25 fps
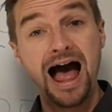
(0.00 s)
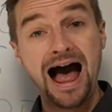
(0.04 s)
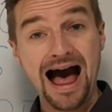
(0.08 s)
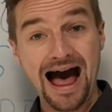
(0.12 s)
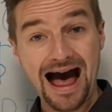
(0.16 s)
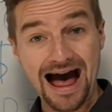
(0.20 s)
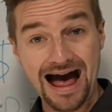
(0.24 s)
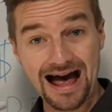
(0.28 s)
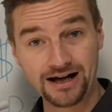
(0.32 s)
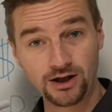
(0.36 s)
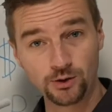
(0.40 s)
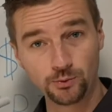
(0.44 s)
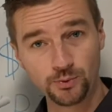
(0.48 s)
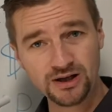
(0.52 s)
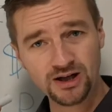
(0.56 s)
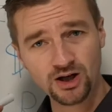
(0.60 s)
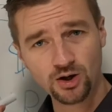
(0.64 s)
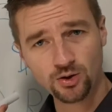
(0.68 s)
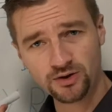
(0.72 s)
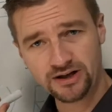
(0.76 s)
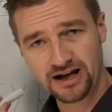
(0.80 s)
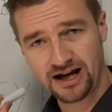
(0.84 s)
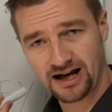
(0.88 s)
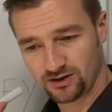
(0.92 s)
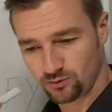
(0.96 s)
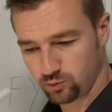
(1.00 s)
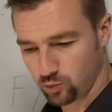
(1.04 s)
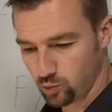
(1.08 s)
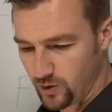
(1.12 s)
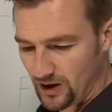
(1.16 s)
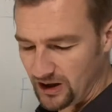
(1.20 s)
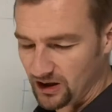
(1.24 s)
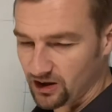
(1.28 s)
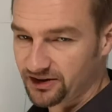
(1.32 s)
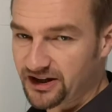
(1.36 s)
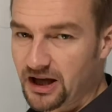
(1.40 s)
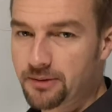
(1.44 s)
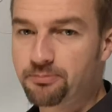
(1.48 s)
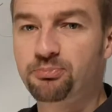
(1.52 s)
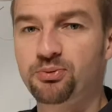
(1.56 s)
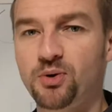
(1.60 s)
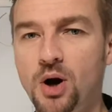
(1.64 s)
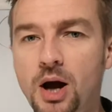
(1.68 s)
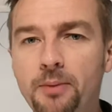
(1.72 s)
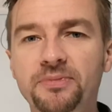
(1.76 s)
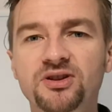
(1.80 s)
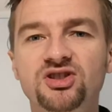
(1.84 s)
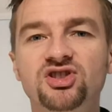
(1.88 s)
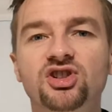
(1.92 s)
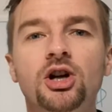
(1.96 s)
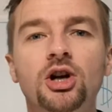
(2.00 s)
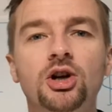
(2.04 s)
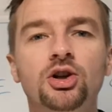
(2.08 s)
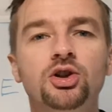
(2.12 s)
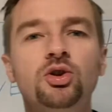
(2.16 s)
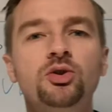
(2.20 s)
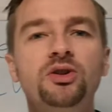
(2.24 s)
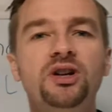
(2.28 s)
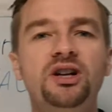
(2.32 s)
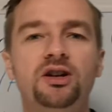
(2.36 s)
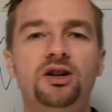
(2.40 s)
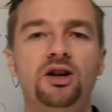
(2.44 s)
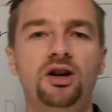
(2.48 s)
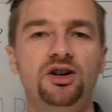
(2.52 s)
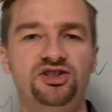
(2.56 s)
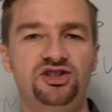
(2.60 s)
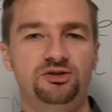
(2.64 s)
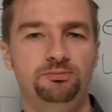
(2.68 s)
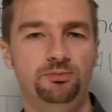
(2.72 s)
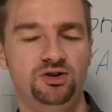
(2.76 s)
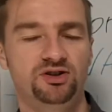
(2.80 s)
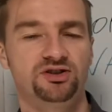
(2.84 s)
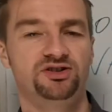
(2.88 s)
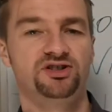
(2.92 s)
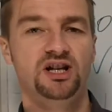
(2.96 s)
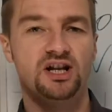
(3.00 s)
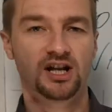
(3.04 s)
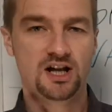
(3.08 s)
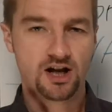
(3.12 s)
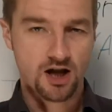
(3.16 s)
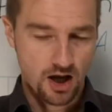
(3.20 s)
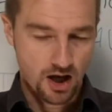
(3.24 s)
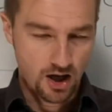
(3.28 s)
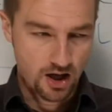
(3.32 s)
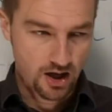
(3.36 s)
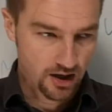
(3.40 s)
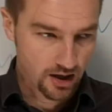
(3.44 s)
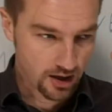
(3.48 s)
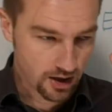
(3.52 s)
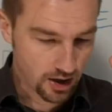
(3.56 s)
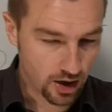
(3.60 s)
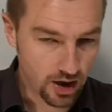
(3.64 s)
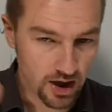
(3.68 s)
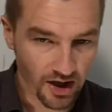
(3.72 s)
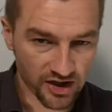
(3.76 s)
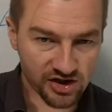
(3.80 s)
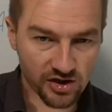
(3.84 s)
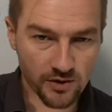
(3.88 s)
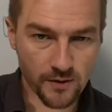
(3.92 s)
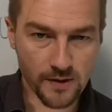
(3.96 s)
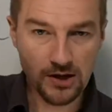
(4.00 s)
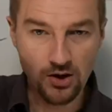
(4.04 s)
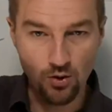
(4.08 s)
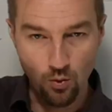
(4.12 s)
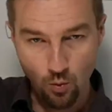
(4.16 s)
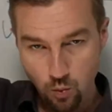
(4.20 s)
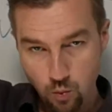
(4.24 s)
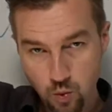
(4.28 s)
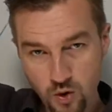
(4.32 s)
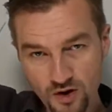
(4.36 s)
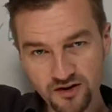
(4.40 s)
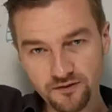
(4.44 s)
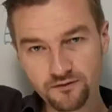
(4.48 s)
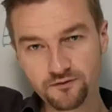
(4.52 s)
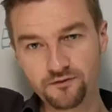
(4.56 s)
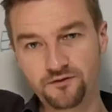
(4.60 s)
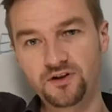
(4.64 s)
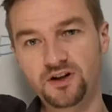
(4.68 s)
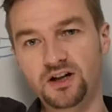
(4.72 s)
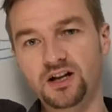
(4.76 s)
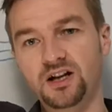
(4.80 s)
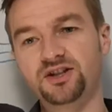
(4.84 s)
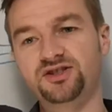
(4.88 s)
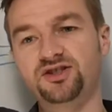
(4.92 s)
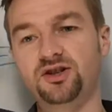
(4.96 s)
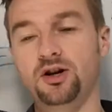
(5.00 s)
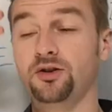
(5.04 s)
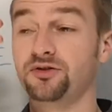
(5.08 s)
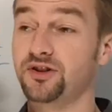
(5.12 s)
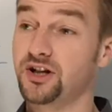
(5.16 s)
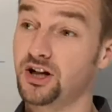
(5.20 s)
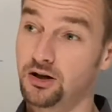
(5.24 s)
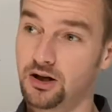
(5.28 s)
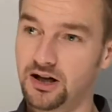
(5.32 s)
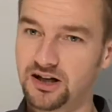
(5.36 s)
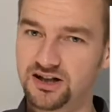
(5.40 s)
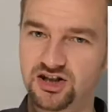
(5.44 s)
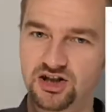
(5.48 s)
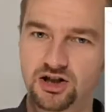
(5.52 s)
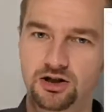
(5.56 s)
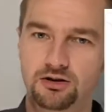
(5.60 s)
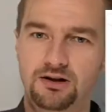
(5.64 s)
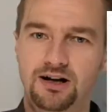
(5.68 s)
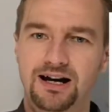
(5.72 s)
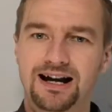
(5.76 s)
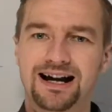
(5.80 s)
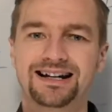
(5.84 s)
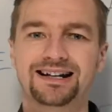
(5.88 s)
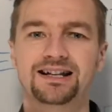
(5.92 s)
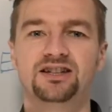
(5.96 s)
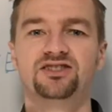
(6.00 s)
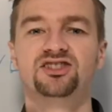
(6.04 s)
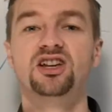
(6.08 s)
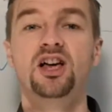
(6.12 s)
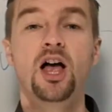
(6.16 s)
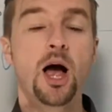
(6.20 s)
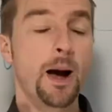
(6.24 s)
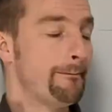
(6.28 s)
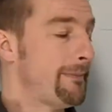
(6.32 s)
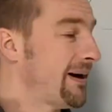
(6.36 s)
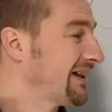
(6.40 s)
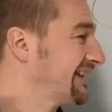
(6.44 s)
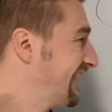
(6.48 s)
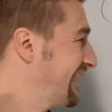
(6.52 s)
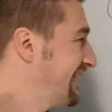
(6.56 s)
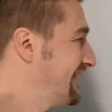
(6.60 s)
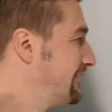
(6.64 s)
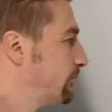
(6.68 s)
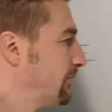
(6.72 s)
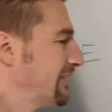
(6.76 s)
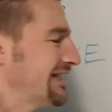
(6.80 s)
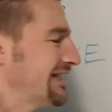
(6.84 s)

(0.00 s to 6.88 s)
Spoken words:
How do we know that? Well, they promised to their customers luxury wooden villas on their luxury island, but in